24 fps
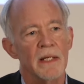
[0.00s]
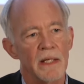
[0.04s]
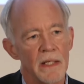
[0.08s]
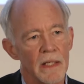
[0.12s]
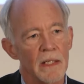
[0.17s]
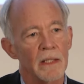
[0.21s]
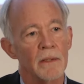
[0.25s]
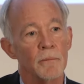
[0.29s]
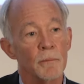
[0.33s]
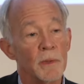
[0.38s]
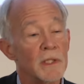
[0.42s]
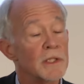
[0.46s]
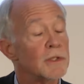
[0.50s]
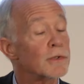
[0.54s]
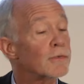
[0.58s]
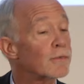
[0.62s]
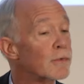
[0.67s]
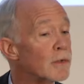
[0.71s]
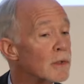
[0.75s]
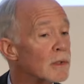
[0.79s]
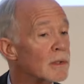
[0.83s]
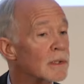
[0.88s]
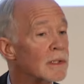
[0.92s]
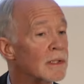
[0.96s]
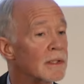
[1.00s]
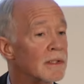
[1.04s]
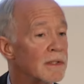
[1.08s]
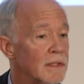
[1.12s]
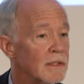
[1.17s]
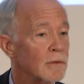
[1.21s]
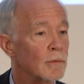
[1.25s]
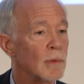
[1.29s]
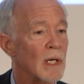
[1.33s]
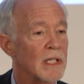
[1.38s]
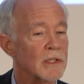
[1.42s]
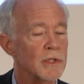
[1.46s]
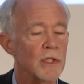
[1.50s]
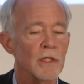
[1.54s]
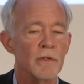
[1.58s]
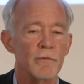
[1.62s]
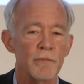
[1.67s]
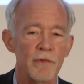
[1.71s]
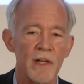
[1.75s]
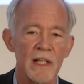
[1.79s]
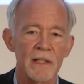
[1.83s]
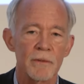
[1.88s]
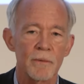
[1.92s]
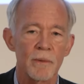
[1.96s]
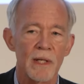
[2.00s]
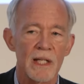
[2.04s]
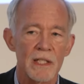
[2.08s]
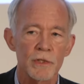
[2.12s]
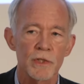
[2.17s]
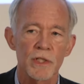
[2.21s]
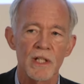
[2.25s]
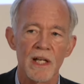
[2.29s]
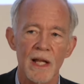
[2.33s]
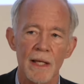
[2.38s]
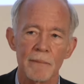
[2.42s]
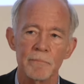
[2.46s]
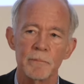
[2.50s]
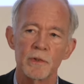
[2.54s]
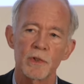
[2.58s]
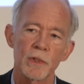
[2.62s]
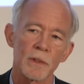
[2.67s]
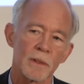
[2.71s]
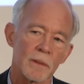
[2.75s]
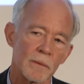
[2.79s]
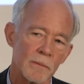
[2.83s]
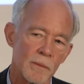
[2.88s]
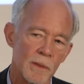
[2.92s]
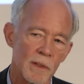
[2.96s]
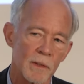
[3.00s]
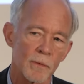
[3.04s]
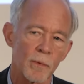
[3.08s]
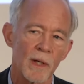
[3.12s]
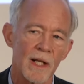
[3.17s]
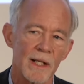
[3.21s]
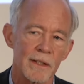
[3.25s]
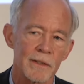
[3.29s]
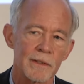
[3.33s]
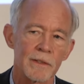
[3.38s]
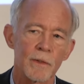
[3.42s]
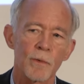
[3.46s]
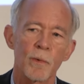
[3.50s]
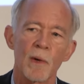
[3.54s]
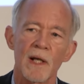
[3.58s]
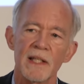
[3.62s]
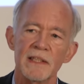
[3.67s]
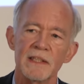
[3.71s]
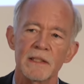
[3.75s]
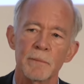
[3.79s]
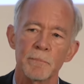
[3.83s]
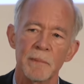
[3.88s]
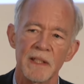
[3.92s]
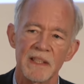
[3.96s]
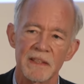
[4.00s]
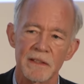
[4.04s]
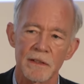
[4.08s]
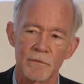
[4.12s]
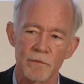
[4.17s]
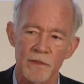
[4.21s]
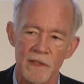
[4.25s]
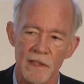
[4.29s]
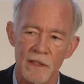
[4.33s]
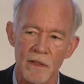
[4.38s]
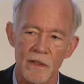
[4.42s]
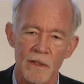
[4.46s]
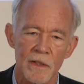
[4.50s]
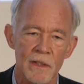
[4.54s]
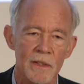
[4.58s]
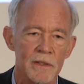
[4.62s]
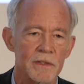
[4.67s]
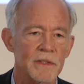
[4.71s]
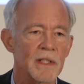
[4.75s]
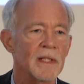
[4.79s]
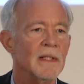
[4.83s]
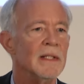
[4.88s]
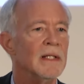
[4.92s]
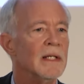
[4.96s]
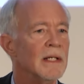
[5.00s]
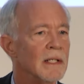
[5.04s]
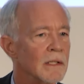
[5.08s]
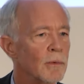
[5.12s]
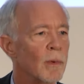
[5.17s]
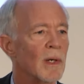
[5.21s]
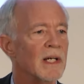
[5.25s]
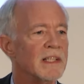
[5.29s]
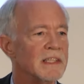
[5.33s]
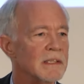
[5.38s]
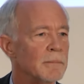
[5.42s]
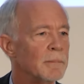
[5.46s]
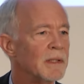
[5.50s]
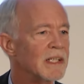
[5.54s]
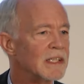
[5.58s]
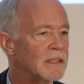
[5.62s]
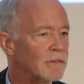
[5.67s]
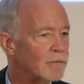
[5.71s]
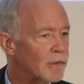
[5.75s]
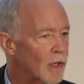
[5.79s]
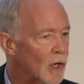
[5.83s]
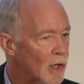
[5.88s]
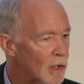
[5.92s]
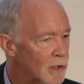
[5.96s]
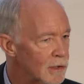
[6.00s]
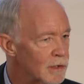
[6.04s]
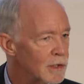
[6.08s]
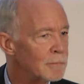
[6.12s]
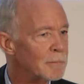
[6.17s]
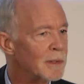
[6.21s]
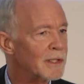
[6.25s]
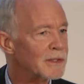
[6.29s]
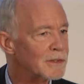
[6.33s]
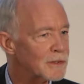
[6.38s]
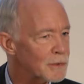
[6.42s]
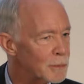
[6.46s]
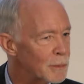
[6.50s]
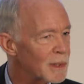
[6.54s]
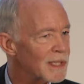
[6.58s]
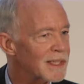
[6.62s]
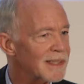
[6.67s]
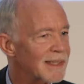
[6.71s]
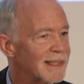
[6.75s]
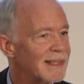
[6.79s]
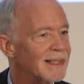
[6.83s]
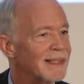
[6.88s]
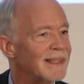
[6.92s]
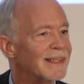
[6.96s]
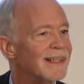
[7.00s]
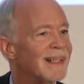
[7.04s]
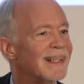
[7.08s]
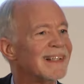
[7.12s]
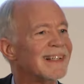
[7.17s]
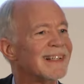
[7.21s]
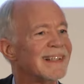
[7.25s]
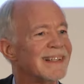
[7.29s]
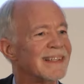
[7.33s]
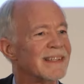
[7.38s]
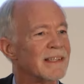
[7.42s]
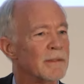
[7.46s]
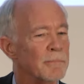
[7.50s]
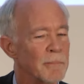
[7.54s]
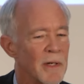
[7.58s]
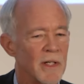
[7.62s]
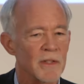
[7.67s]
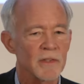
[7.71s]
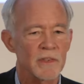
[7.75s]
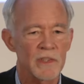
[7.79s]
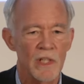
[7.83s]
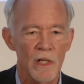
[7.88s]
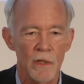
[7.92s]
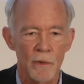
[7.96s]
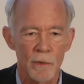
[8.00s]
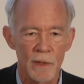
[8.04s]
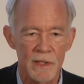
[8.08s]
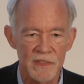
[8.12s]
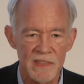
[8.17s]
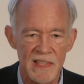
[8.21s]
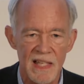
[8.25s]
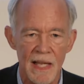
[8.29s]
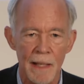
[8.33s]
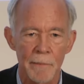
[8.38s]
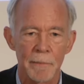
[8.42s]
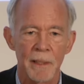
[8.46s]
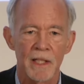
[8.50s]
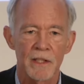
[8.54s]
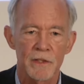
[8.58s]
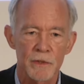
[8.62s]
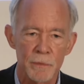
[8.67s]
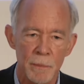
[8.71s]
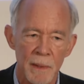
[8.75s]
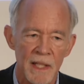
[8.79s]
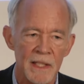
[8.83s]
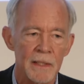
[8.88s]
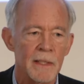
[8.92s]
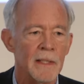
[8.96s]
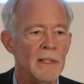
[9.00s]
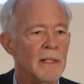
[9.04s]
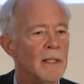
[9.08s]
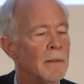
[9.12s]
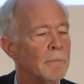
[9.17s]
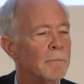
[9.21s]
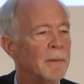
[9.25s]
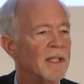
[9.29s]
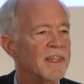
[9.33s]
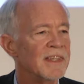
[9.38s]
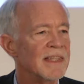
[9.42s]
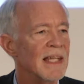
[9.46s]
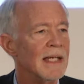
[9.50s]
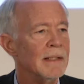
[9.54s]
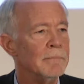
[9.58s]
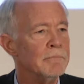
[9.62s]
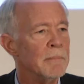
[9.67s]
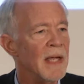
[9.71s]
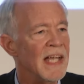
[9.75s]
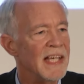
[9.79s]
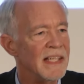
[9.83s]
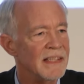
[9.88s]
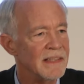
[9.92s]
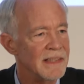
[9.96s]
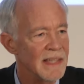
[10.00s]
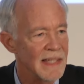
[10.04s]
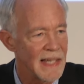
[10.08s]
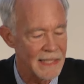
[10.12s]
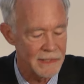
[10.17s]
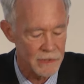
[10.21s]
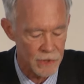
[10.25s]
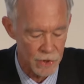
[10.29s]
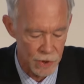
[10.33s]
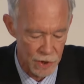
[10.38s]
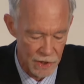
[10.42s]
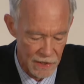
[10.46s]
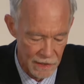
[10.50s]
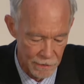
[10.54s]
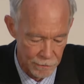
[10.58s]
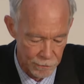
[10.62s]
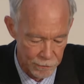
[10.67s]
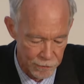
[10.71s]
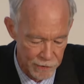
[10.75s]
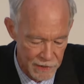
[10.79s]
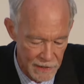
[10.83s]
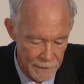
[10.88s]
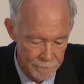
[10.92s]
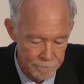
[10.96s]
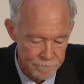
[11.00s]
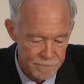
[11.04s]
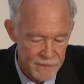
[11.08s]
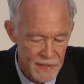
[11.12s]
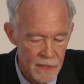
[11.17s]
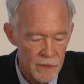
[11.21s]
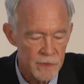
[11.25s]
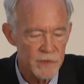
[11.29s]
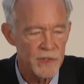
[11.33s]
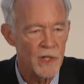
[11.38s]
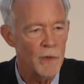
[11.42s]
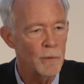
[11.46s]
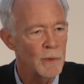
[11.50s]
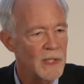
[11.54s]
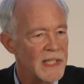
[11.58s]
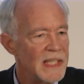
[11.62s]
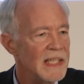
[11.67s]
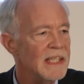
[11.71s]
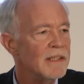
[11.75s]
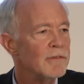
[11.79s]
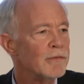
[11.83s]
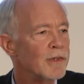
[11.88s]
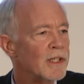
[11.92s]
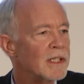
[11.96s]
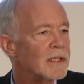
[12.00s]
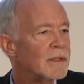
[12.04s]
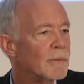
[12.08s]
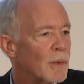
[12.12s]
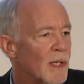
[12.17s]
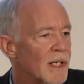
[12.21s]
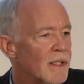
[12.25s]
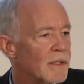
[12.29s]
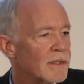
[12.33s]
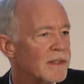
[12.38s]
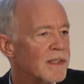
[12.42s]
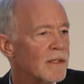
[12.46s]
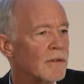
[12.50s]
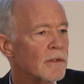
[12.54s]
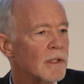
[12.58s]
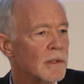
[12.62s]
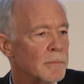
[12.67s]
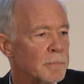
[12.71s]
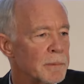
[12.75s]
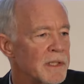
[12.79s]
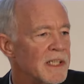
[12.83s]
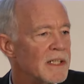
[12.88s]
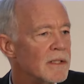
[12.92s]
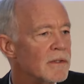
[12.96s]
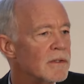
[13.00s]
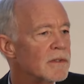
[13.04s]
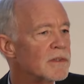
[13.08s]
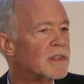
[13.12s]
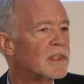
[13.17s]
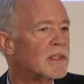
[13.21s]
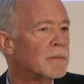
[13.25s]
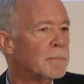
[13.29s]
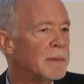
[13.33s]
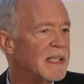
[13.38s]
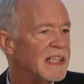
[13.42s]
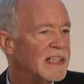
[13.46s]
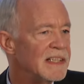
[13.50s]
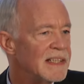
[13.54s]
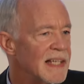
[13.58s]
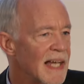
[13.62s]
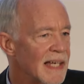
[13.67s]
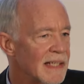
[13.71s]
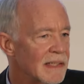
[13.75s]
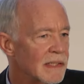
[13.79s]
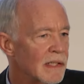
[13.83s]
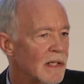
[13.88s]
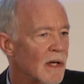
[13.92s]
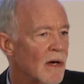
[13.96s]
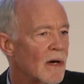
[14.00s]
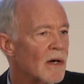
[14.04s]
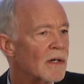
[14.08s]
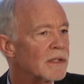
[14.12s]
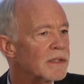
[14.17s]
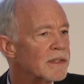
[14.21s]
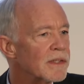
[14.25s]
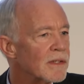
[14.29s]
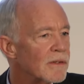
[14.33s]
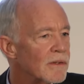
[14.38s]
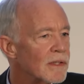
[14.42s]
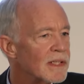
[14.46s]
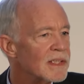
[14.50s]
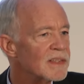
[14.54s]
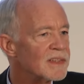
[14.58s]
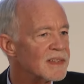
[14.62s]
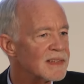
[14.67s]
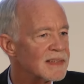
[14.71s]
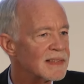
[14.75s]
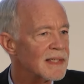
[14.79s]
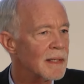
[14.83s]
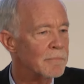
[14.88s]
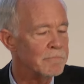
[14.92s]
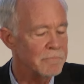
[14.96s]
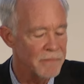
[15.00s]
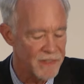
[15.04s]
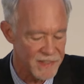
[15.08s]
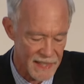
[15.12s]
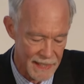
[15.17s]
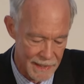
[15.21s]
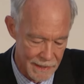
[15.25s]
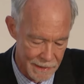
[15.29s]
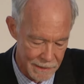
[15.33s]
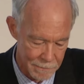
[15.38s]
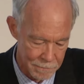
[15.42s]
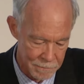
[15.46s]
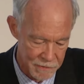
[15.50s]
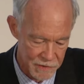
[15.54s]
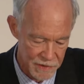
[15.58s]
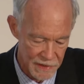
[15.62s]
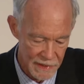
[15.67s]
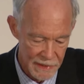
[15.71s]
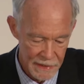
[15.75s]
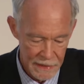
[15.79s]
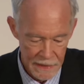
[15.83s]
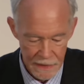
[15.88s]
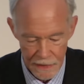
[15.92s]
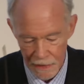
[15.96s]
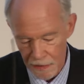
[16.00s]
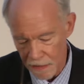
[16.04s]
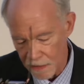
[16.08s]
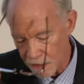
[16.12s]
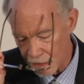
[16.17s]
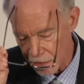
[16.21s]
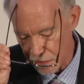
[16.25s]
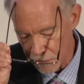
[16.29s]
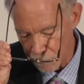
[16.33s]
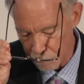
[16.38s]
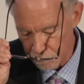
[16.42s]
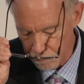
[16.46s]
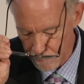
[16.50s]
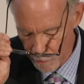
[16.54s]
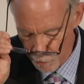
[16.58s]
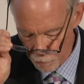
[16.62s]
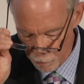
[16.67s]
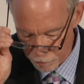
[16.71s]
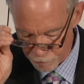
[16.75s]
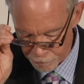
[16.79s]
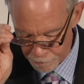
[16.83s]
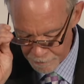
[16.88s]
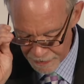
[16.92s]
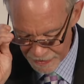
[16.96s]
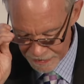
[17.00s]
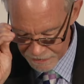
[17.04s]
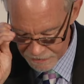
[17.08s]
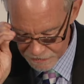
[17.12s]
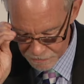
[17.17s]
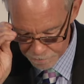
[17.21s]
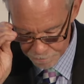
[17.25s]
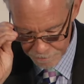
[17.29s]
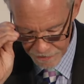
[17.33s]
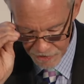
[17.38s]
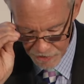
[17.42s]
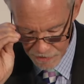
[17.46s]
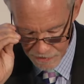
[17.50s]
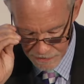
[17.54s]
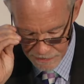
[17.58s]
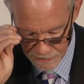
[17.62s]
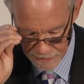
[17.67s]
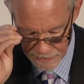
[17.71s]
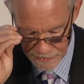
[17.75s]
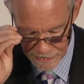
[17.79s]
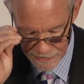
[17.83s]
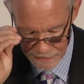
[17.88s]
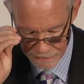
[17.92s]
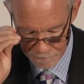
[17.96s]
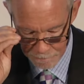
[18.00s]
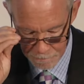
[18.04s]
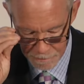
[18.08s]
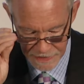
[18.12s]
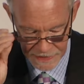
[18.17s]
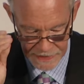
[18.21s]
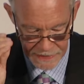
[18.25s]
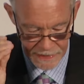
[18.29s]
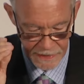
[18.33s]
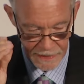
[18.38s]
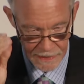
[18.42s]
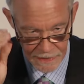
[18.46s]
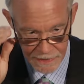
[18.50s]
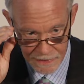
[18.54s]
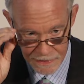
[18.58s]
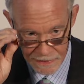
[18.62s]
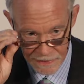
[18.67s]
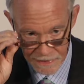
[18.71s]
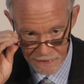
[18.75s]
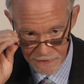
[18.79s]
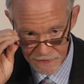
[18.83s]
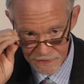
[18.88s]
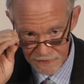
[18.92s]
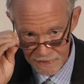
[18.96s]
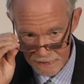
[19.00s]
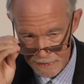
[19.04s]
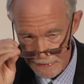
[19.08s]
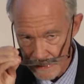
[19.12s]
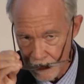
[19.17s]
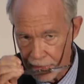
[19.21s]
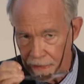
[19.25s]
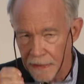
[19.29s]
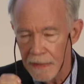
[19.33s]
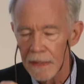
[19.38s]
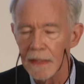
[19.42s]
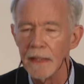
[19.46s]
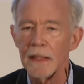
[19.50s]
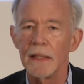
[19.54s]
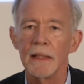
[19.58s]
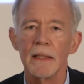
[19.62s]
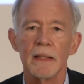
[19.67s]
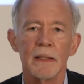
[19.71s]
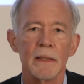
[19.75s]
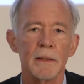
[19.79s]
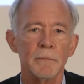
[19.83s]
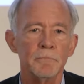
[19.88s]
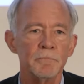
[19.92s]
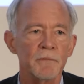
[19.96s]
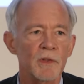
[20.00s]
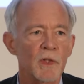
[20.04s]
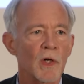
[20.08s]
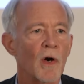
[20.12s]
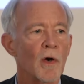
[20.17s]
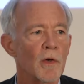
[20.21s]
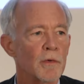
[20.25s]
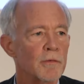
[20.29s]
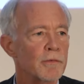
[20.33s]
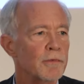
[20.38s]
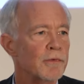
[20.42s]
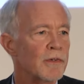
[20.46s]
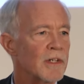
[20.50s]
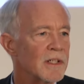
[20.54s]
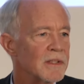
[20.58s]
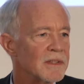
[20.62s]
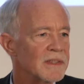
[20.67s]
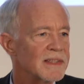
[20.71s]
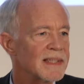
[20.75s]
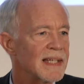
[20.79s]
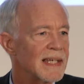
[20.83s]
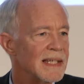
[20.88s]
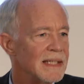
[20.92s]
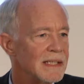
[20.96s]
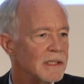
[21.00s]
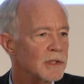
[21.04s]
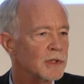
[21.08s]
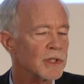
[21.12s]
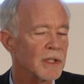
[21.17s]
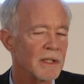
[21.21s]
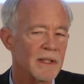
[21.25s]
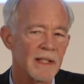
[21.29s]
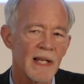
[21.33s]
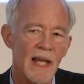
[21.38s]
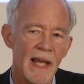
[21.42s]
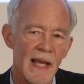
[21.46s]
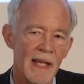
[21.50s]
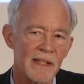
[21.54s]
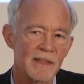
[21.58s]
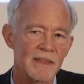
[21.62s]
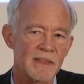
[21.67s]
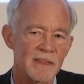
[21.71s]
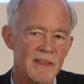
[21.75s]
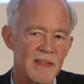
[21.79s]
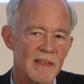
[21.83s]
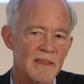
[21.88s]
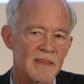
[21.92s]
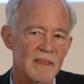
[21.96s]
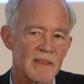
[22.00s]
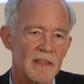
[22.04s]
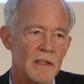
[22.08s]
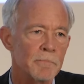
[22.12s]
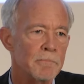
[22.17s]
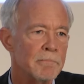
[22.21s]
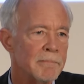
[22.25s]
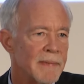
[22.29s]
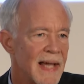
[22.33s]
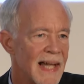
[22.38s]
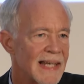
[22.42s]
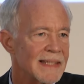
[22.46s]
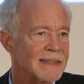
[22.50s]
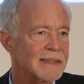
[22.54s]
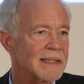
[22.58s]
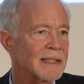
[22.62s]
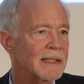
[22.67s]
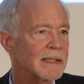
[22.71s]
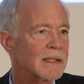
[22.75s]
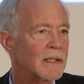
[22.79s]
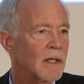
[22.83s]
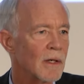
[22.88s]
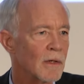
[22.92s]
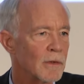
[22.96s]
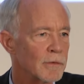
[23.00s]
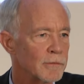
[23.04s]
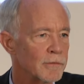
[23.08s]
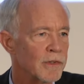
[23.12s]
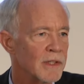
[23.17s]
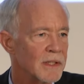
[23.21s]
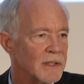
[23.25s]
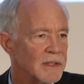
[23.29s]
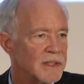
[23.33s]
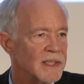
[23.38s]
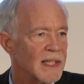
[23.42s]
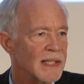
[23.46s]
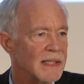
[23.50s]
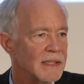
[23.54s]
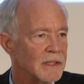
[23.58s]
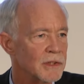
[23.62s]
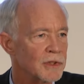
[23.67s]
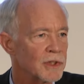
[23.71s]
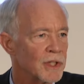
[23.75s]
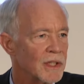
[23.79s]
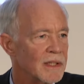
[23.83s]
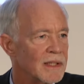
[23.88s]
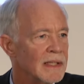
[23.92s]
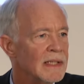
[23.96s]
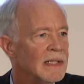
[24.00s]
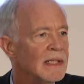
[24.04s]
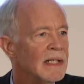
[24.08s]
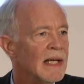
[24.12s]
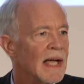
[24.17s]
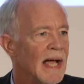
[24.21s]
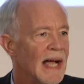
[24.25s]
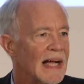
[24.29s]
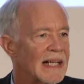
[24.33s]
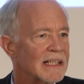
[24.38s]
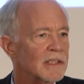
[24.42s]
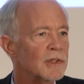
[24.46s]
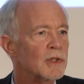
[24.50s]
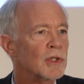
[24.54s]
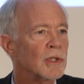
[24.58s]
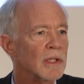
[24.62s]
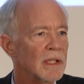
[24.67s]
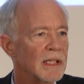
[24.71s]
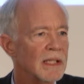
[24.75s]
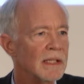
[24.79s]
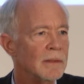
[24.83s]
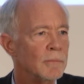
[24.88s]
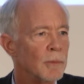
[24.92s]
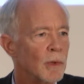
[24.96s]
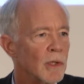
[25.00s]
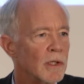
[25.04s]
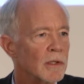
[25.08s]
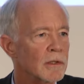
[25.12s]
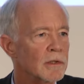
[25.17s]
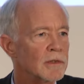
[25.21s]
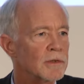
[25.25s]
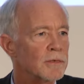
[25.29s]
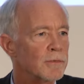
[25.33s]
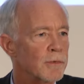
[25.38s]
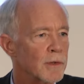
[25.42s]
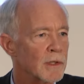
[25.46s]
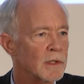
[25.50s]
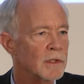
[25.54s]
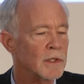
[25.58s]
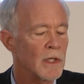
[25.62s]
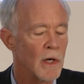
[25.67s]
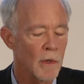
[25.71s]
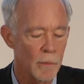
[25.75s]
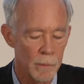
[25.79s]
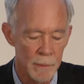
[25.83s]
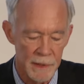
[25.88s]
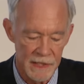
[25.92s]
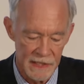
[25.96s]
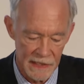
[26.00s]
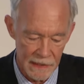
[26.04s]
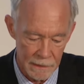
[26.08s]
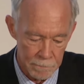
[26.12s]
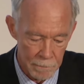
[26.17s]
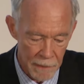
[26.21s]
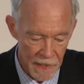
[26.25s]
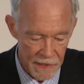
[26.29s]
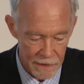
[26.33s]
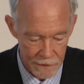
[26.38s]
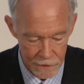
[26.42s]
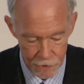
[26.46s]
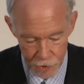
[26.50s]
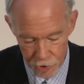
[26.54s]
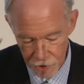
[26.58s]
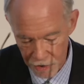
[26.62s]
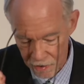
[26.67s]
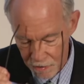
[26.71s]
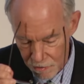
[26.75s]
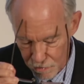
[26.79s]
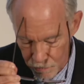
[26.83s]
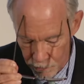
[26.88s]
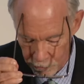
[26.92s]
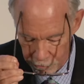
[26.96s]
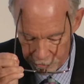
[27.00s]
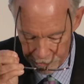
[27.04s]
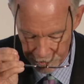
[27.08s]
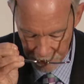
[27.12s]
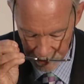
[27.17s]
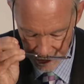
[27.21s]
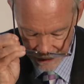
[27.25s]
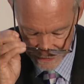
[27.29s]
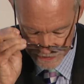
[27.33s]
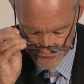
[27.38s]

uh, which for the Russian Federation, I'm sure, required quite a bit of thought, quite a bit of argument within uh, the Moscow establishment, but they made that shift. So even where there appears to be deadlock, there is sometimes uh, movement, partly because um, confrontation and systematic confrontation actually works for nobody much over